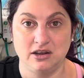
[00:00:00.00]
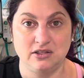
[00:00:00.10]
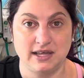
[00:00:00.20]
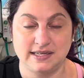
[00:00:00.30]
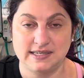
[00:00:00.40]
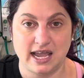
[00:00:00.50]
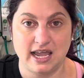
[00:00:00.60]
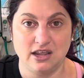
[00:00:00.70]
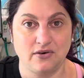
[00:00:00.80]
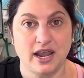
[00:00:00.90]
They
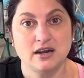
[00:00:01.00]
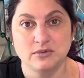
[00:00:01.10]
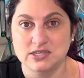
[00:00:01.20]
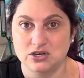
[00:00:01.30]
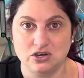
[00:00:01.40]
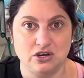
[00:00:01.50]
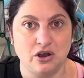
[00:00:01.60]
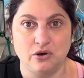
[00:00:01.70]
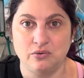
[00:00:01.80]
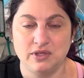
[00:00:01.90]
say, animals
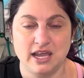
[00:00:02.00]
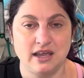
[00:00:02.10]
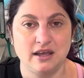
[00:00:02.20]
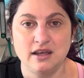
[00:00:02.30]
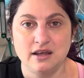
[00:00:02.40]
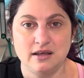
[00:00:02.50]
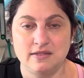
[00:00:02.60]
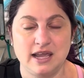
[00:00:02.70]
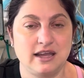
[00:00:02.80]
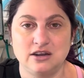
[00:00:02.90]
know, they
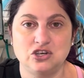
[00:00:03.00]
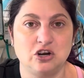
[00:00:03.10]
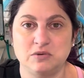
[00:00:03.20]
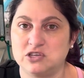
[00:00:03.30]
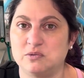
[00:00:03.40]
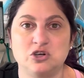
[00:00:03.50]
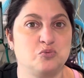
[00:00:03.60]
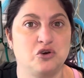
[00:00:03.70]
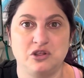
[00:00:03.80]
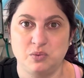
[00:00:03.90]
can interpret so much
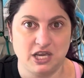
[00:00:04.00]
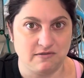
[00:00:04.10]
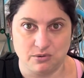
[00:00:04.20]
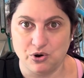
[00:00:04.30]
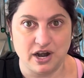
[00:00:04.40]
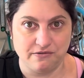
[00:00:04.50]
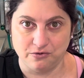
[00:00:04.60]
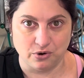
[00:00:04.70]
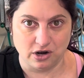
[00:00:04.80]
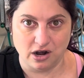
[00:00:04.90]
more than we give them credit
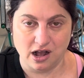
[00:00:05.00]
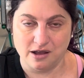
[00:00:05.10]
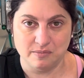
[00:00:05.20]
for.